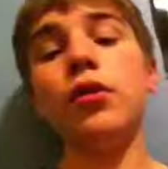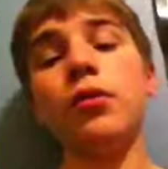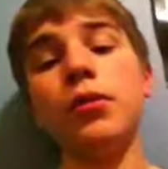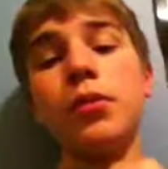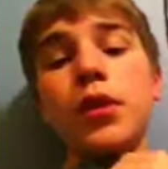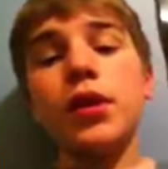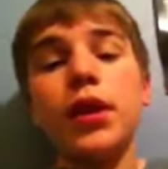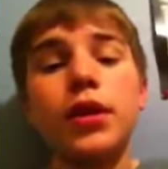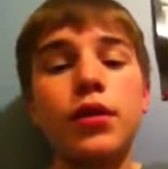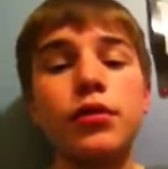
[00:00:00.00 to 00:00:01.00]
don't want to be
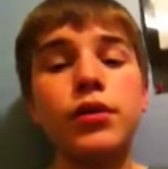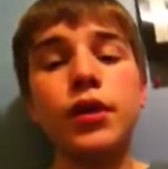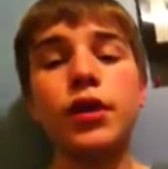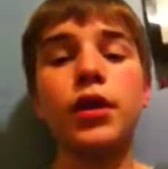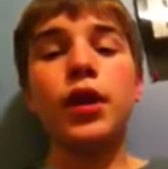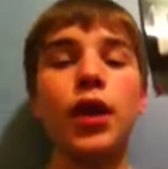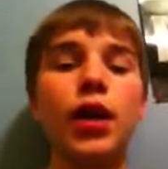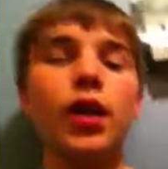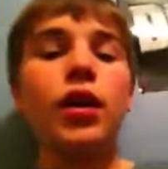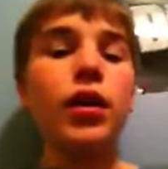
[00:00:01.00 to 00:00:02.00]
like using
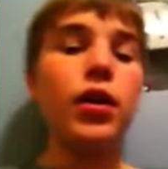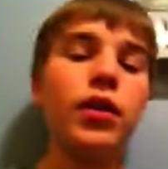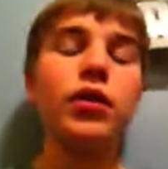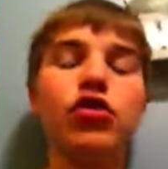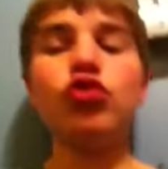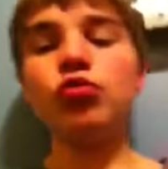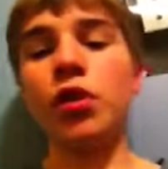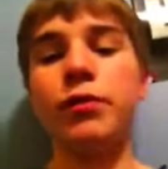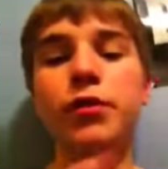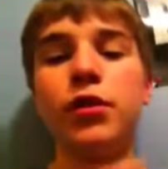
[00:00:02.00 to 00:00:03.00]
a
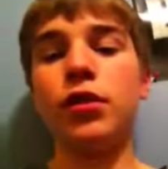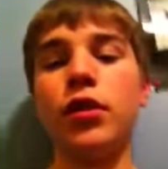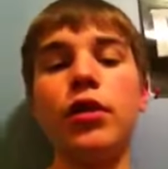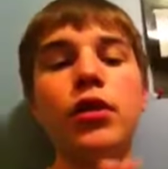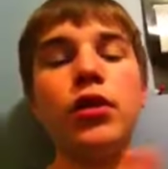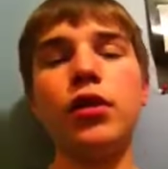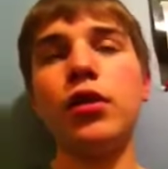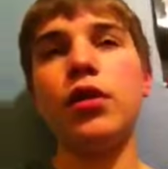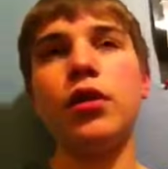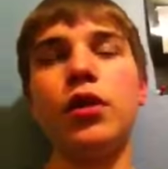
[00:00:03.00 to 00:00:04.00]
strafing
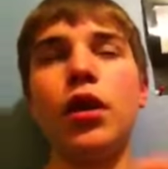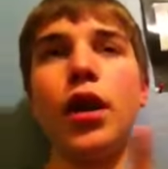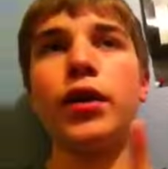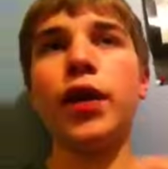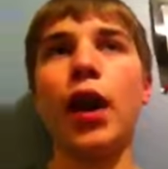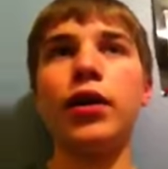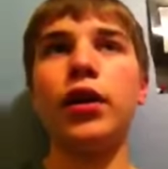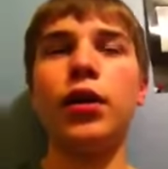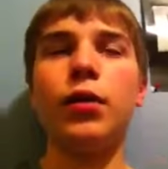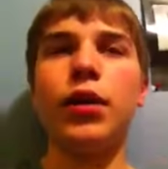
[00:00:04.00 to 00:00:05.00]

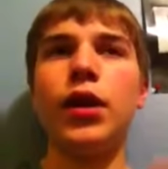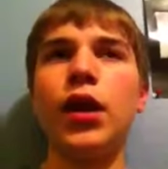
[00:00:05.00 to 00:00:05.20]
tactic with